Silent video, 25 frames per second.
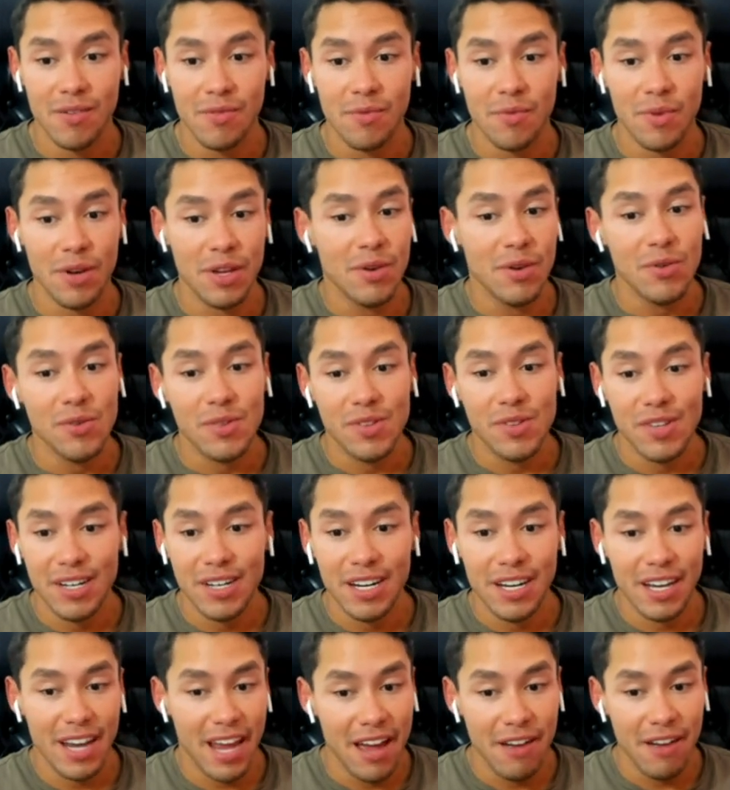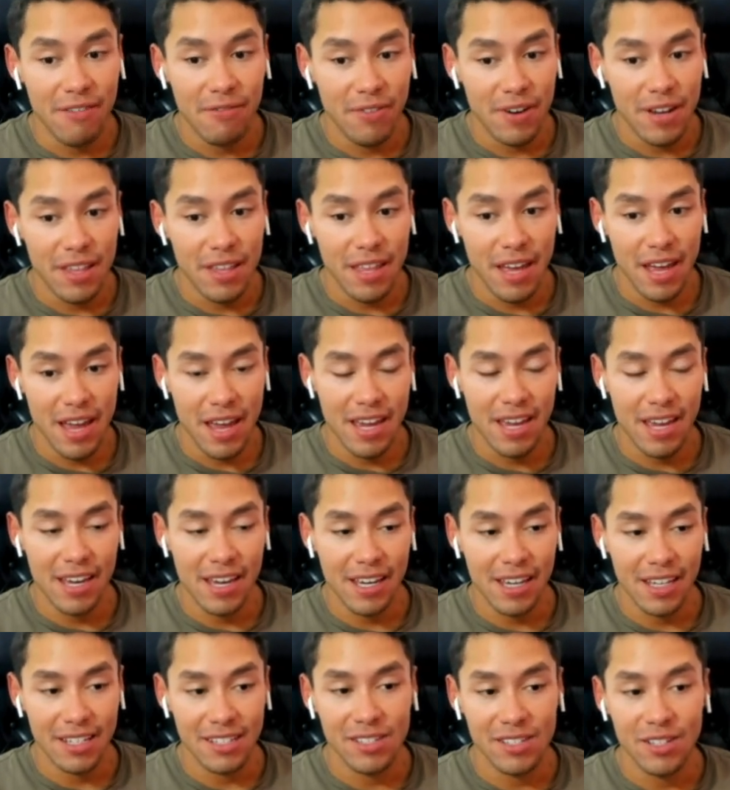We're using it every day.
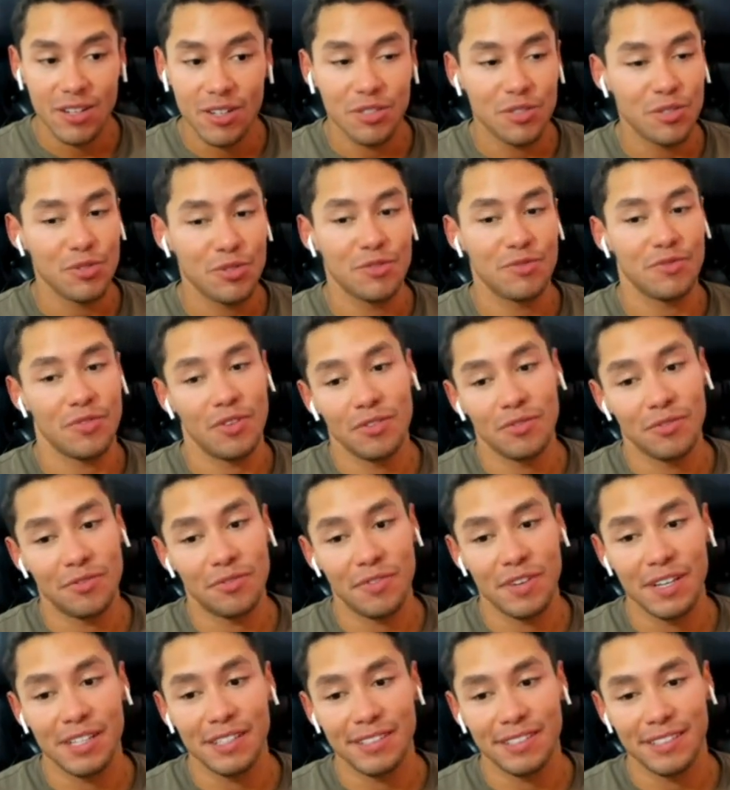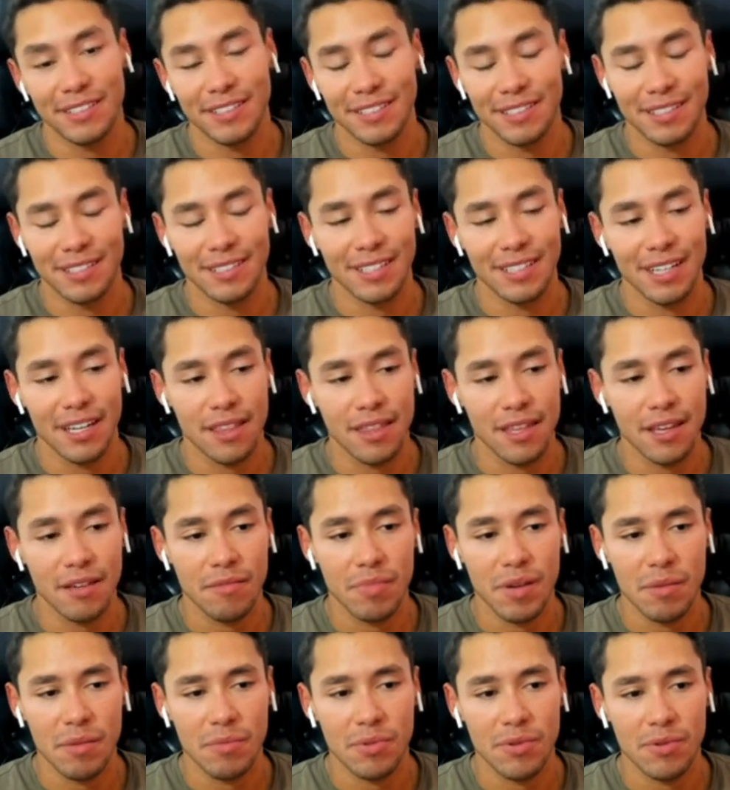It's not just fun filters. I think
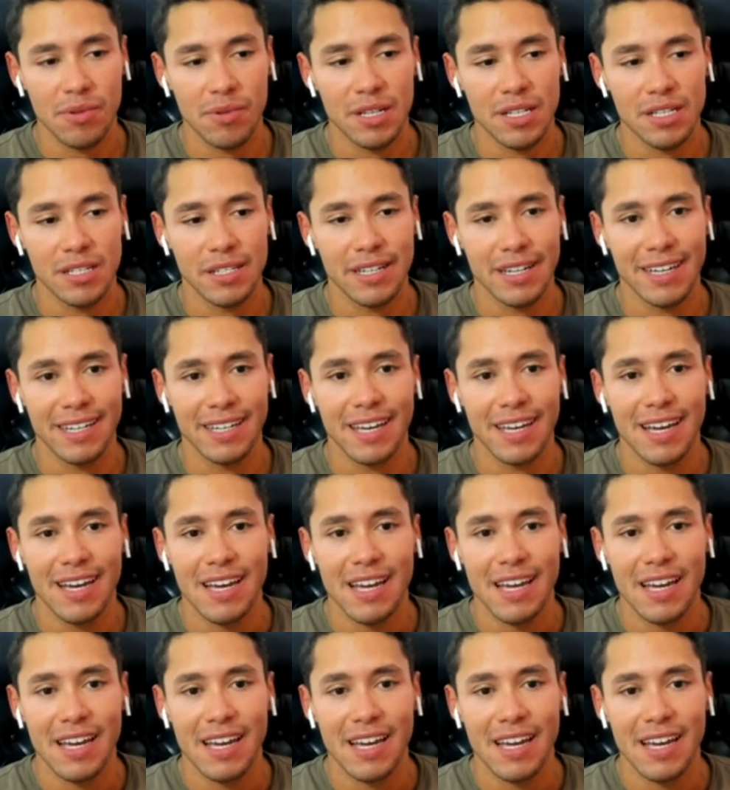people is like